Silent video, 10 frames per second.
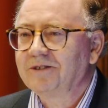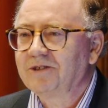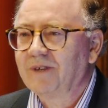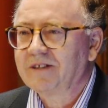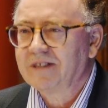
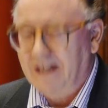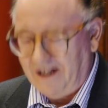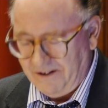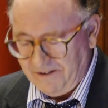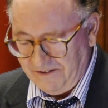to us now.
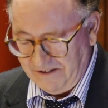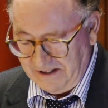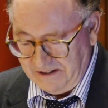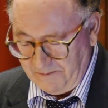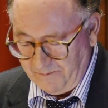All
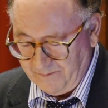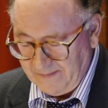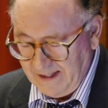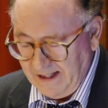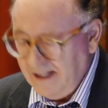
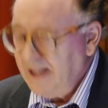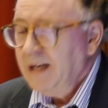right.